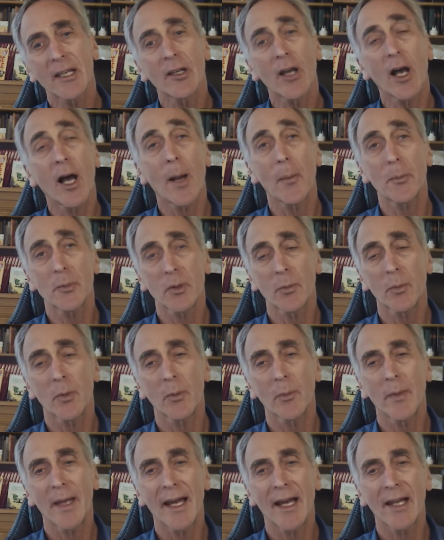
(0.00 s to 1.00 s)
optimal
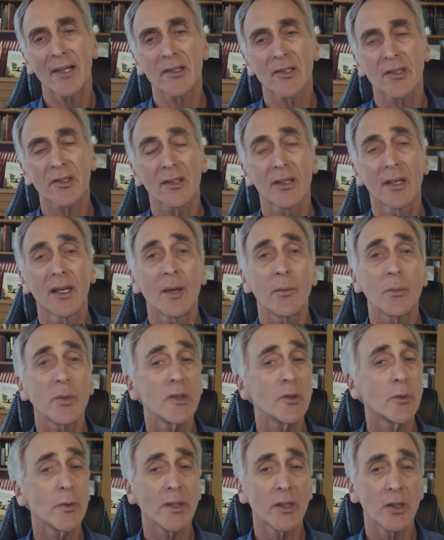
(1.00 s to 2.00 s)
match
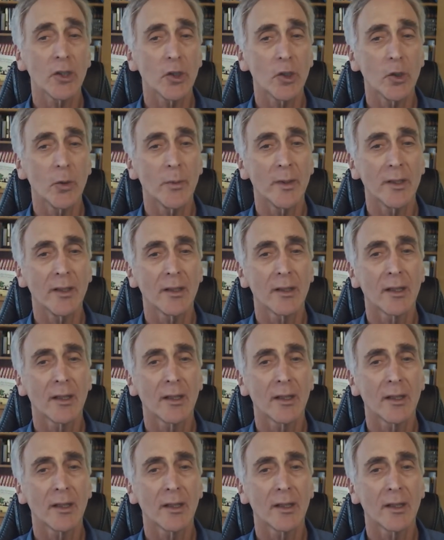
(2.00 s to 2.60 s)
between human